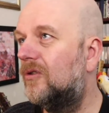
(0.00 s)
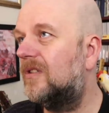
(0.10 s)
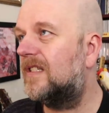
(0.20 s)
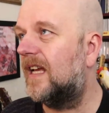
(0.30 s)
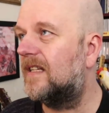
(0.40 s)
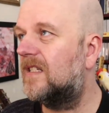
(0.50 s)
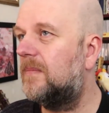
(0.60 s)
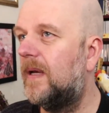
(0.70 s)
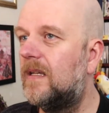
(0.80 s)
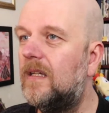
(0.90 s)
tats,
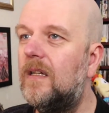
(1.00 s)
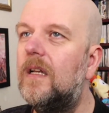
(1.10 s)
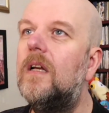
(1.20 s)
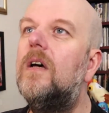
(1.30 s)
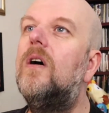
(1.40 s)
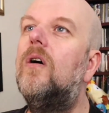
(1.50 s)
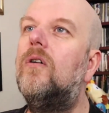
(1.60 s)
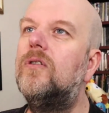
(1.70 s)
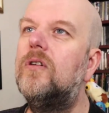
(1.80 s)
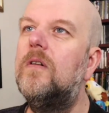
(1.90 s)
depending on
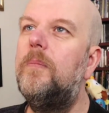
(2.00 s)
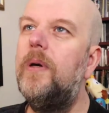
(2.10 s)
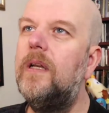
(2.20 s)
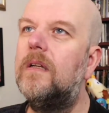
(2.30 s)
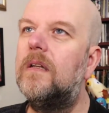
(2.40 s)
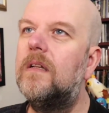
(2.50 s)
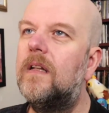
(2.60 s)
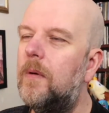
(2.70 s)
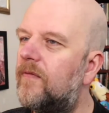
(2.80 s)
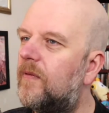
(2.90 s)
your opinion. They
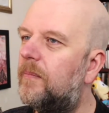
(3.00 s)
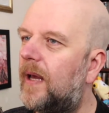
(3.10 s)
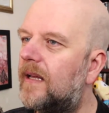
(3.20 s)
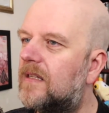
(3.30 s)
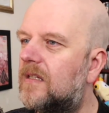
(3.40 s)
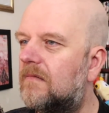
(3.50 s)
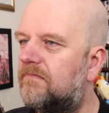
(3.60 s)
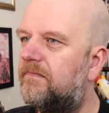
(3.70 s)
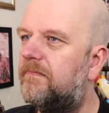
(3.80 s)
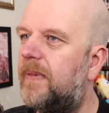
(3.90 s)
went from bad to
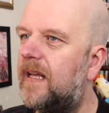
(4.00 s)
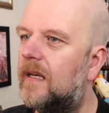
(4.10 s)
better.